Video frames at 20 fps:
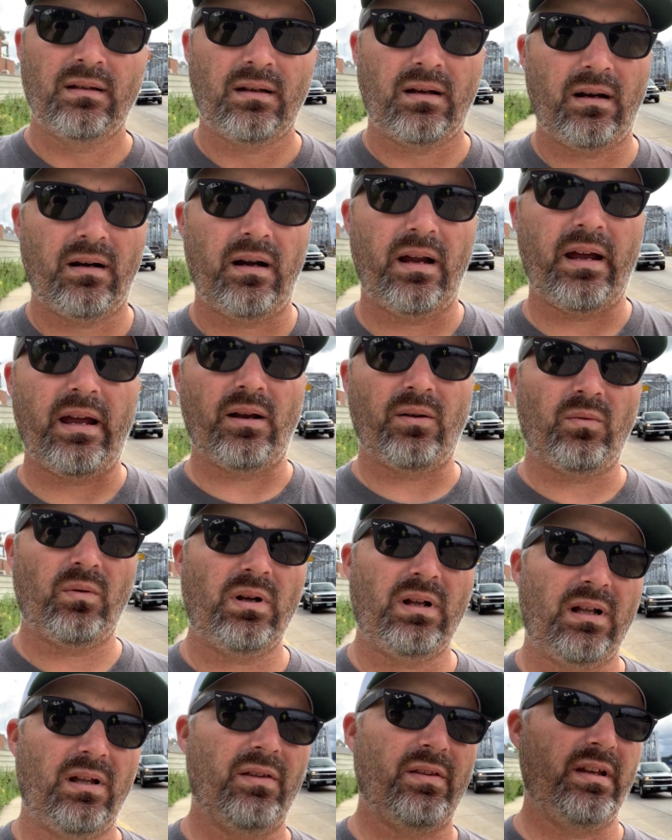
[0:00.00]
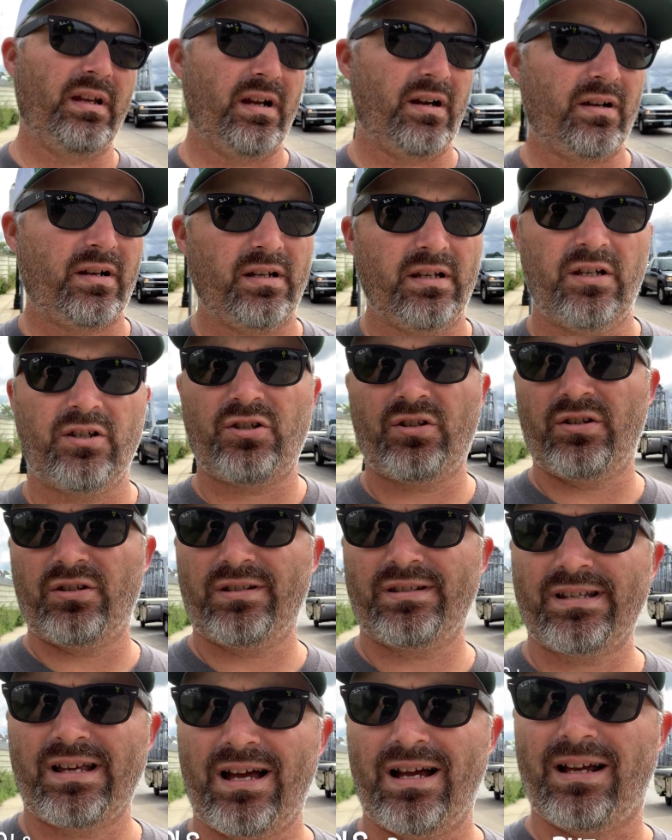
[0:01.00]
All right, well, the air conditioner
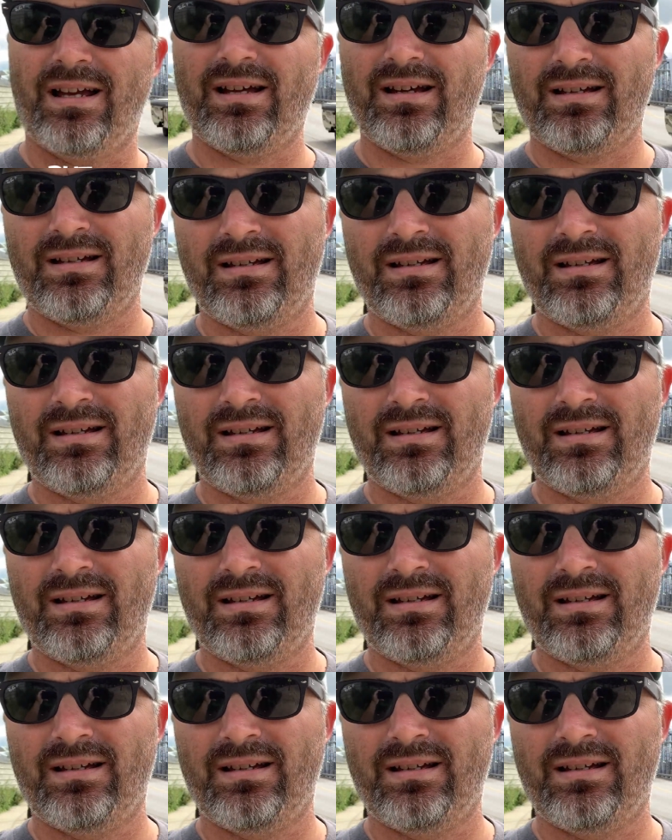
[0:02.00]
saga